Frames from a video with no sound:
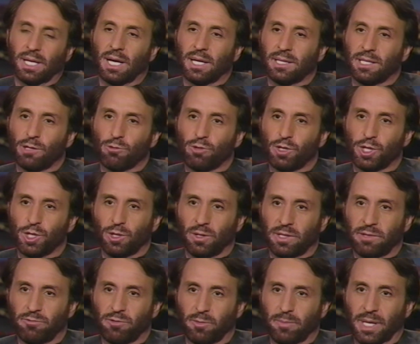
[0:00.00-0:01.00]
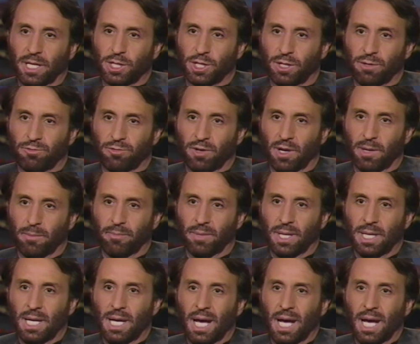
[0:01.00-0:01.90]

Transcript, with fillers: got the original information uh-huh. from.